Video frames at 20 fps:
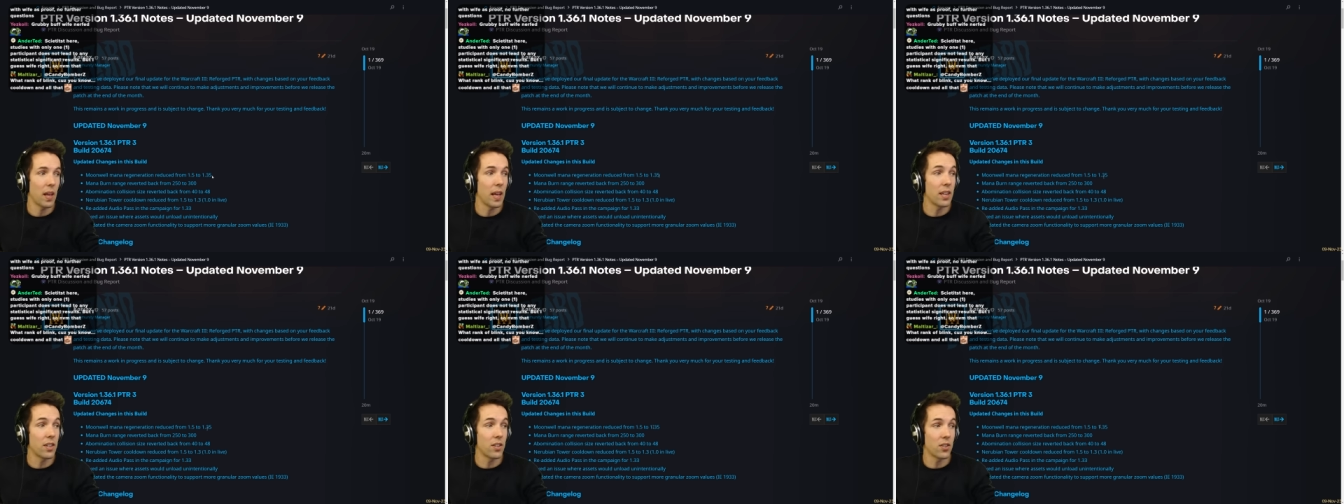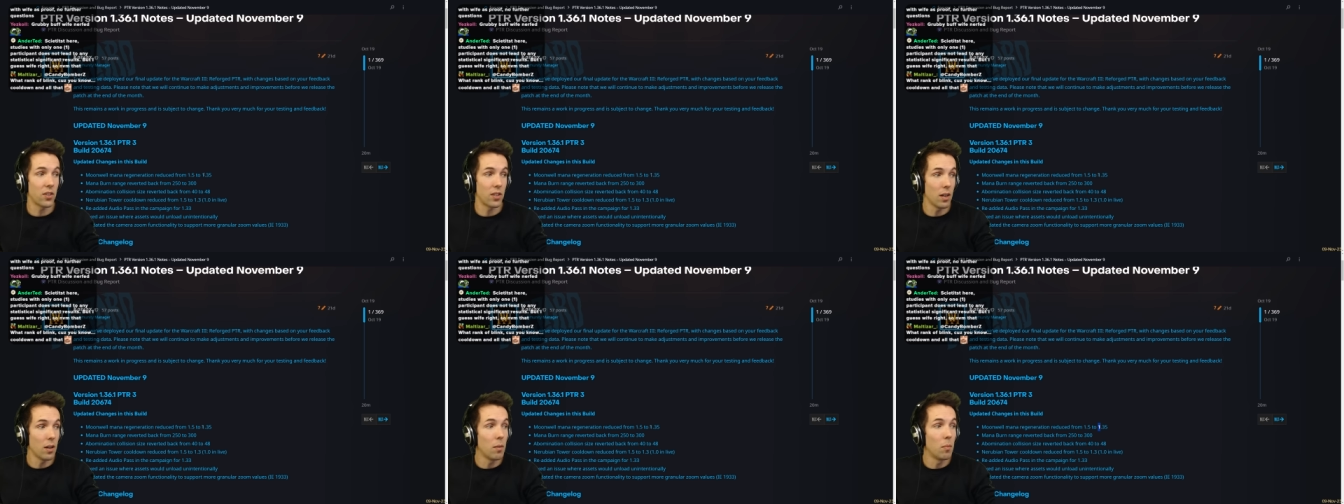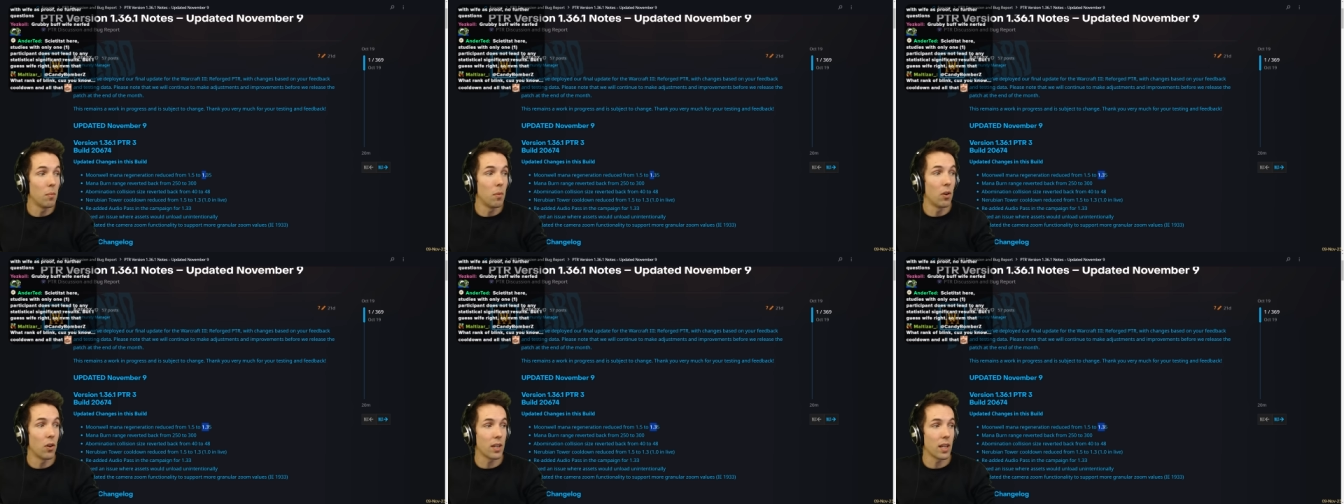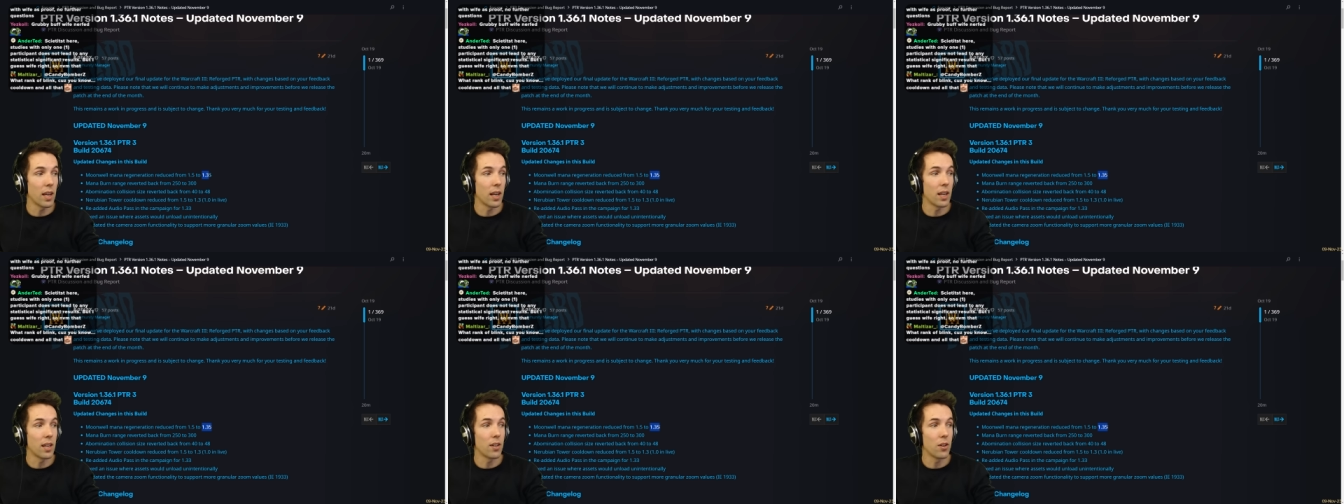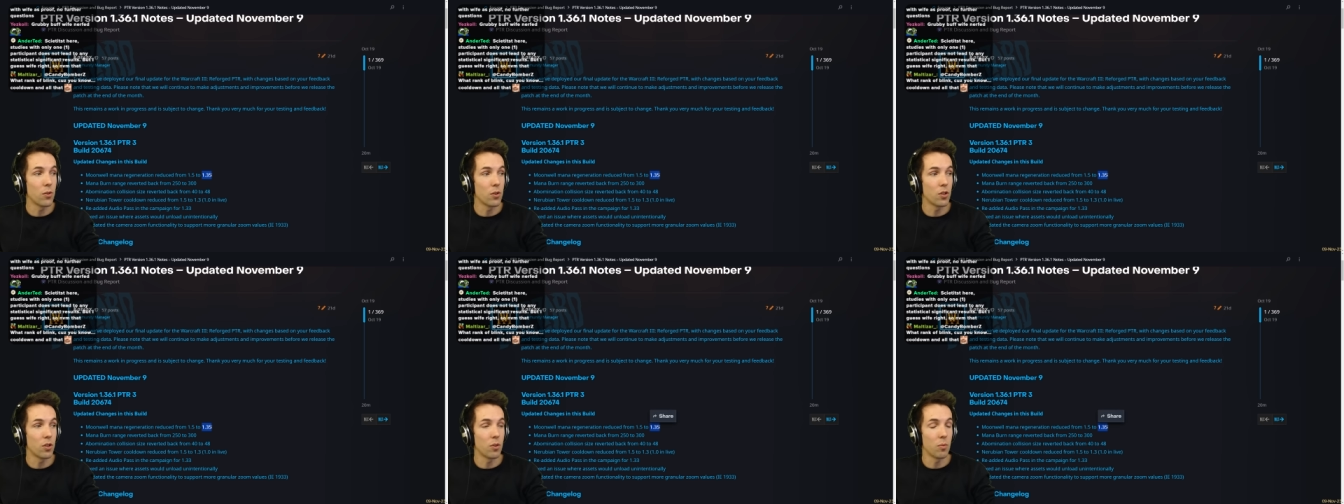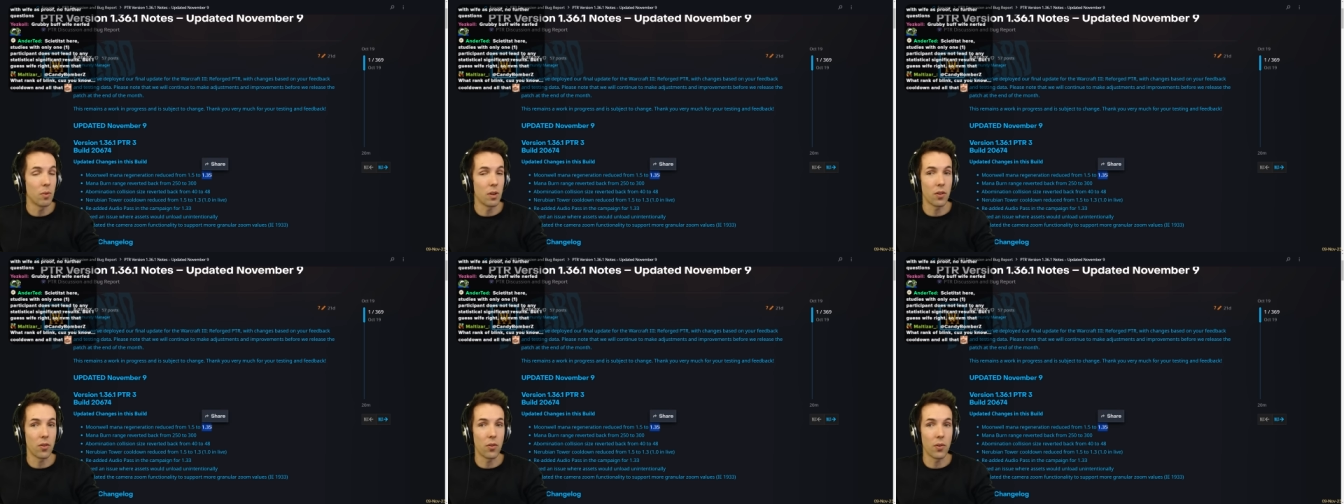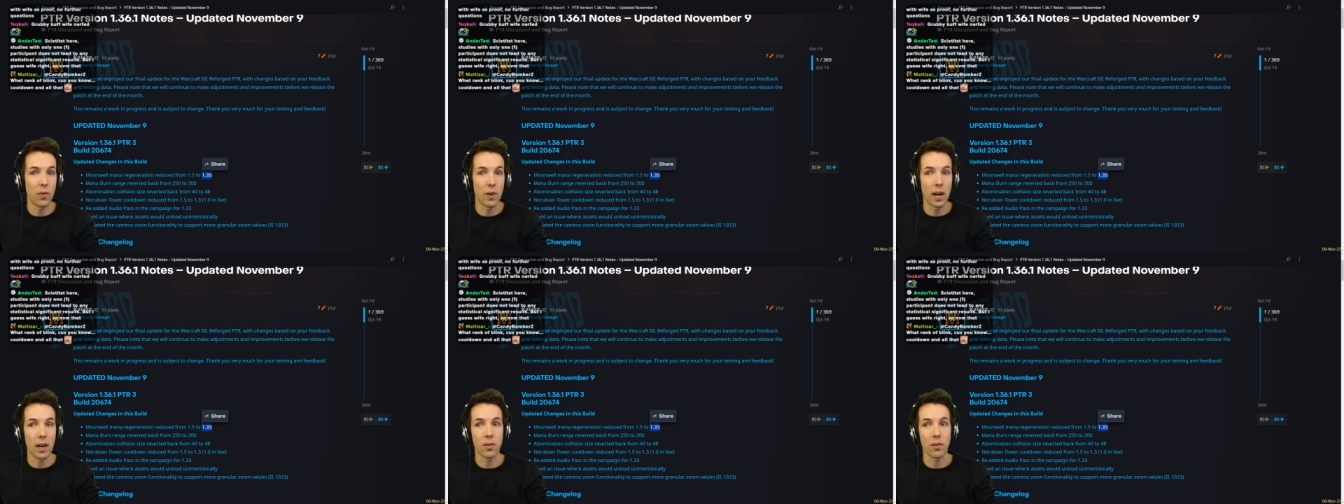It's still more than it used to be
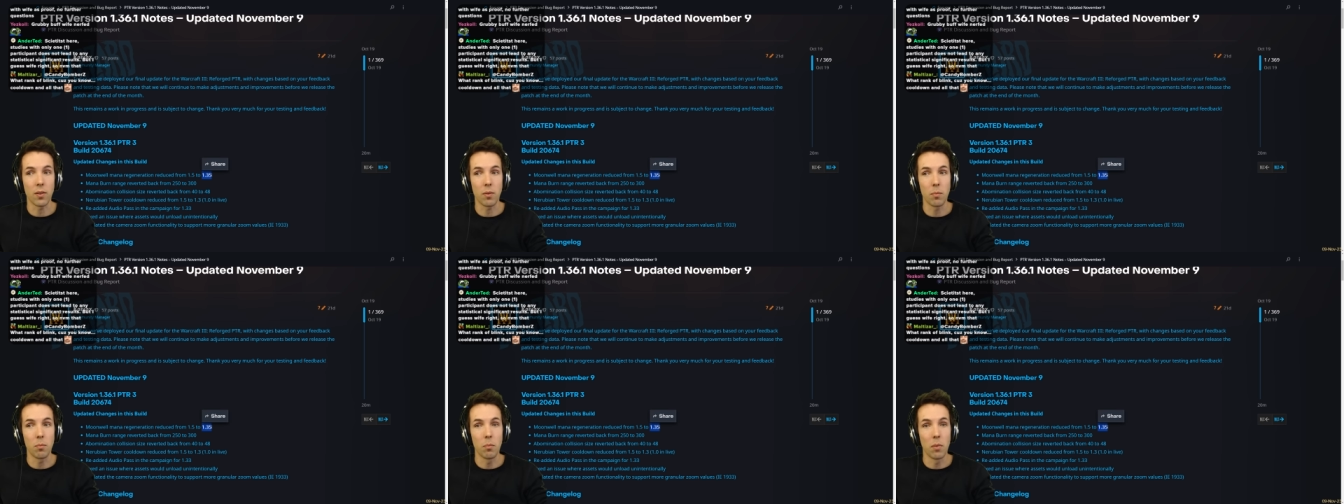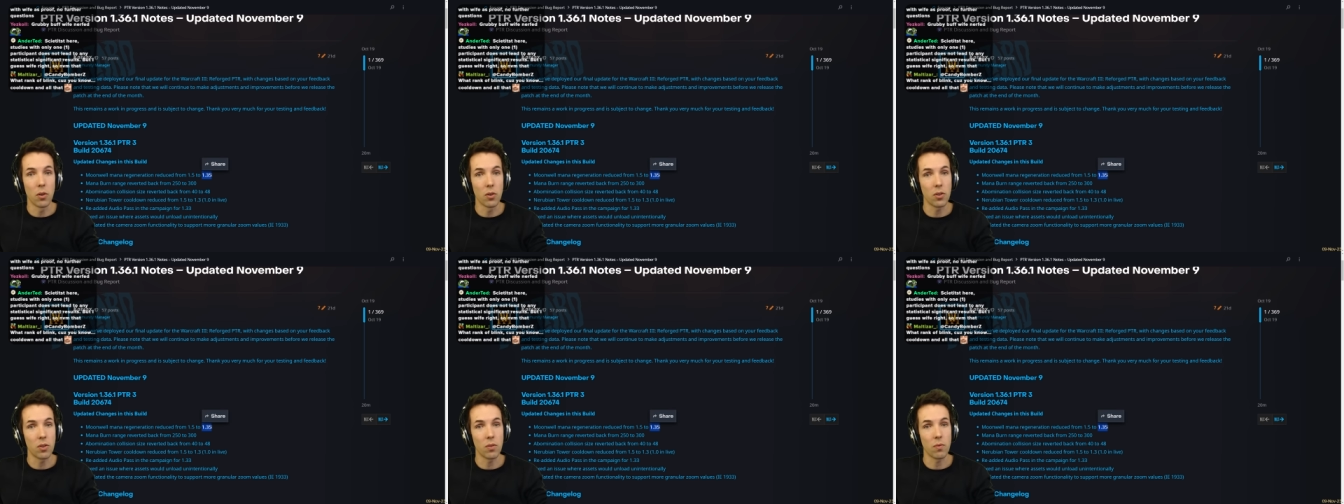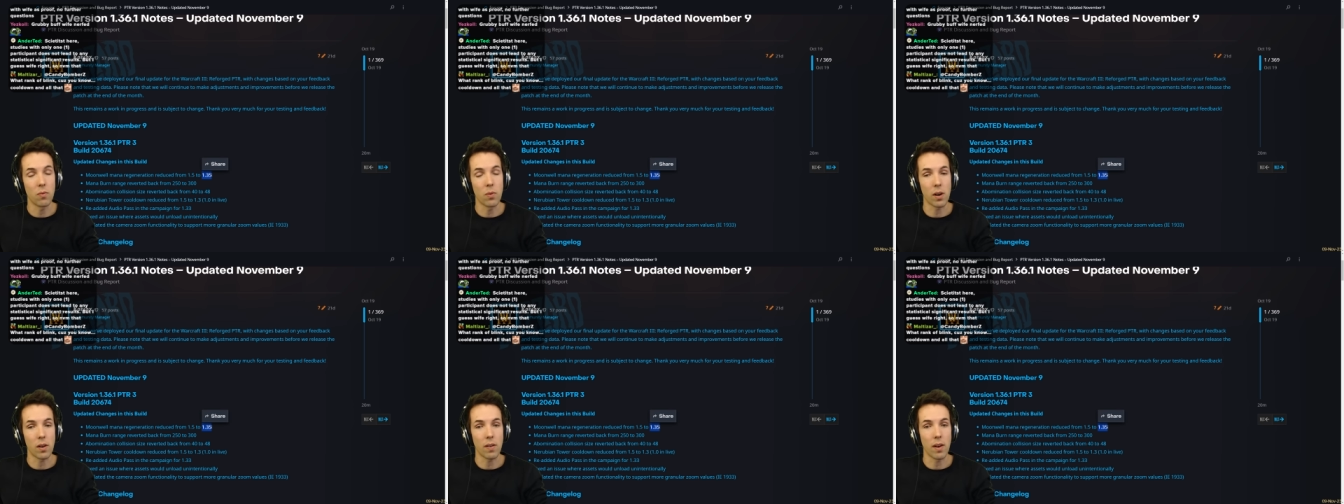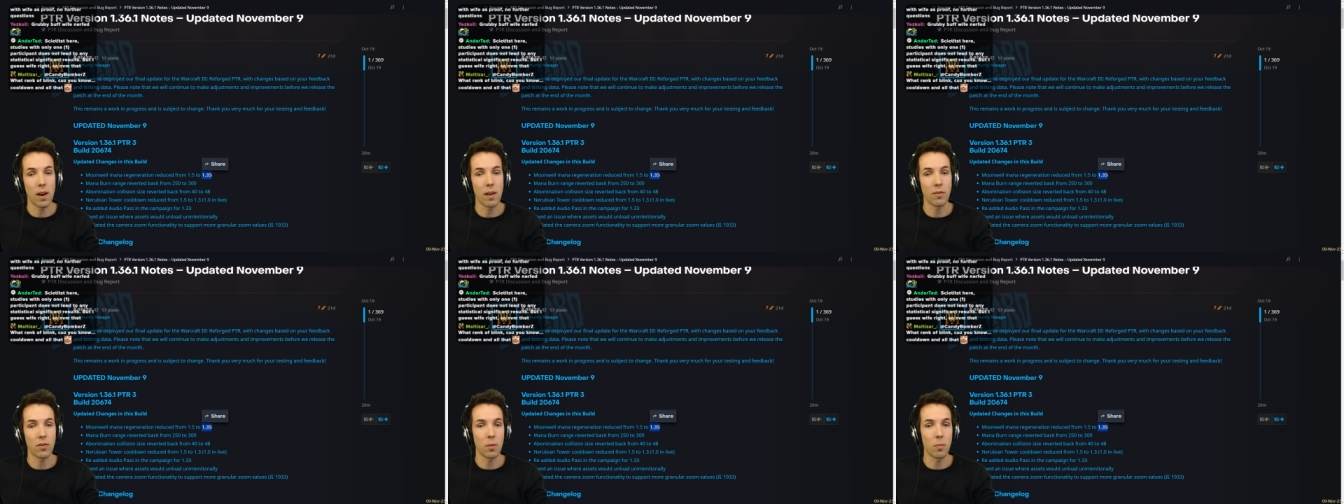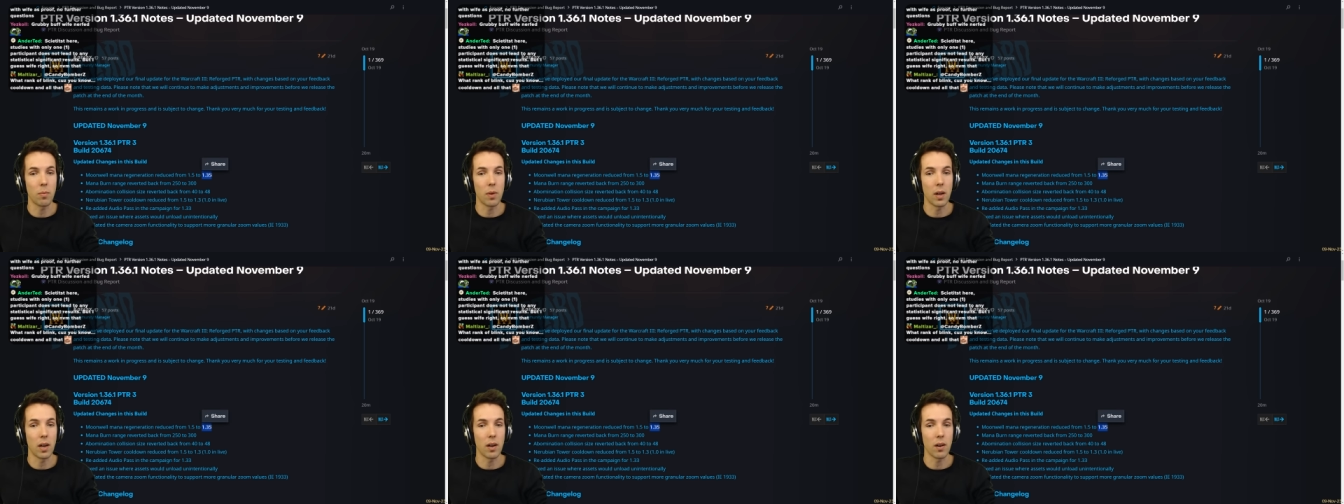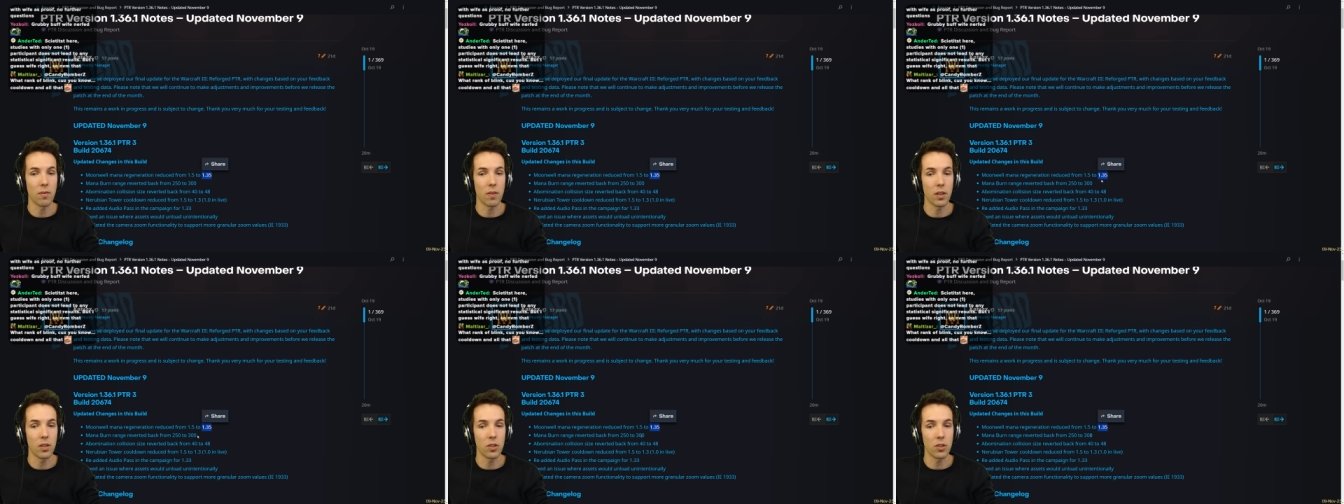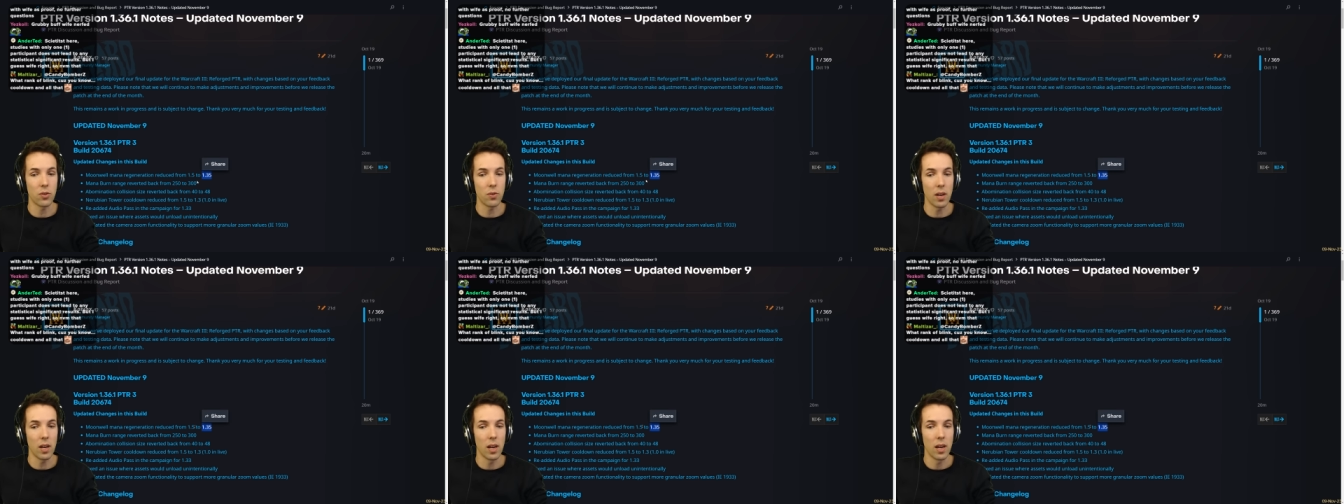throughout most of Warcraft's competitive
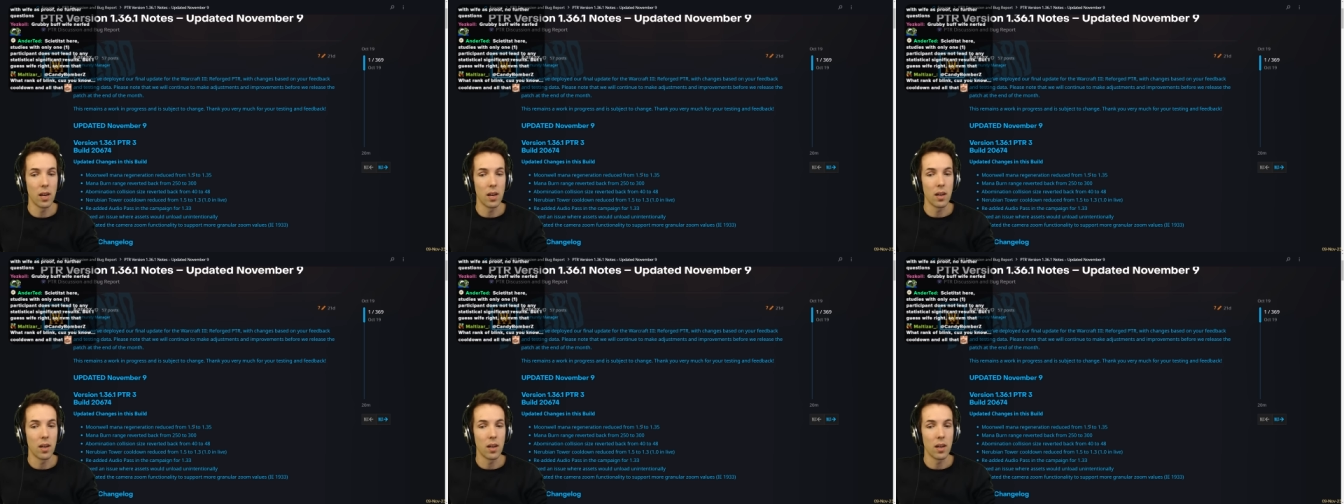history,